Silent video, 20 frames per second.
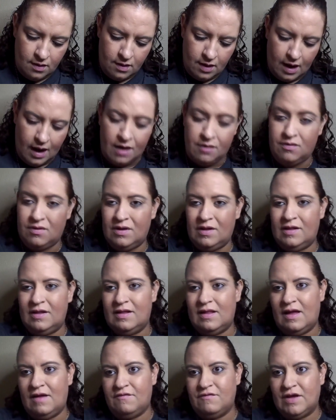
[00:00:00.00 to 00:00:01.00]
I really
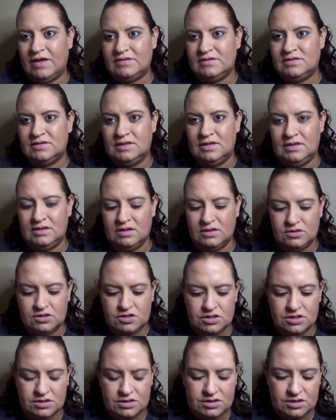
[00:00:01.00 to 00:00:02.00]
like Vaseline lotion
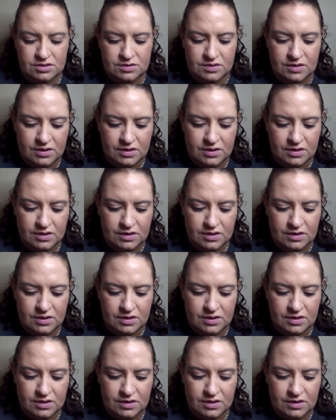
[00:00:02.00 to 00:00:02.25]
too.